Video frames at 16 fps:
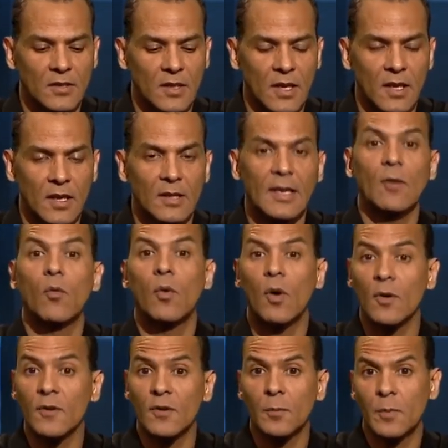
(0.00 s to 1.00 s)
and that will
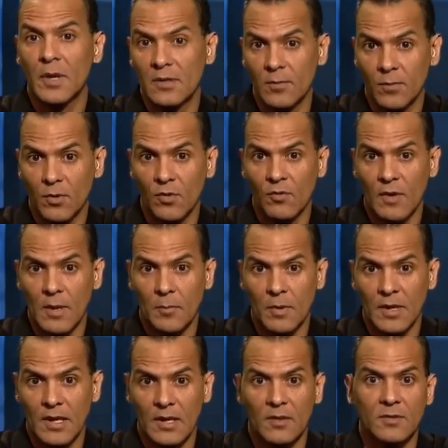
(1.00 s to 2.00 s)
also play in the Blu-ray
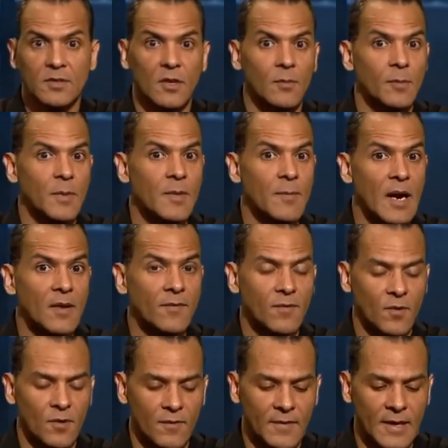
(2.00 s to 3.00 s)
player. So be
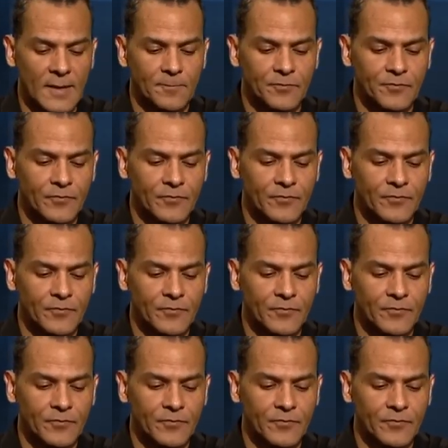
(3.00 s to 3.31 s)
mindful of that.